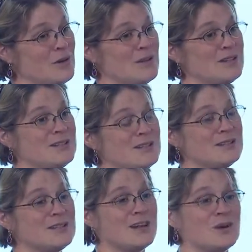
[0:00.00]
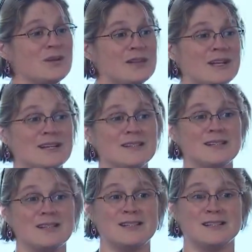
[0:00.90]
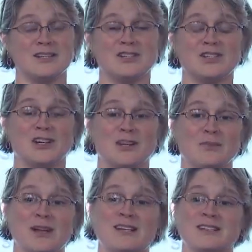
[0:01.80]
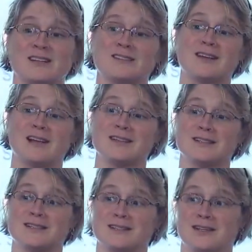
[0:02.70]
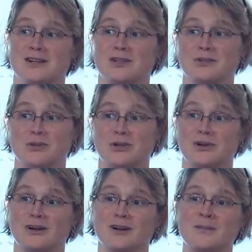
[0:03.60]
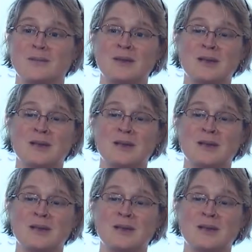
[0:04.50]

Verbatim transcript: Chris is not only is he such an amazing scientist and entrepreneur,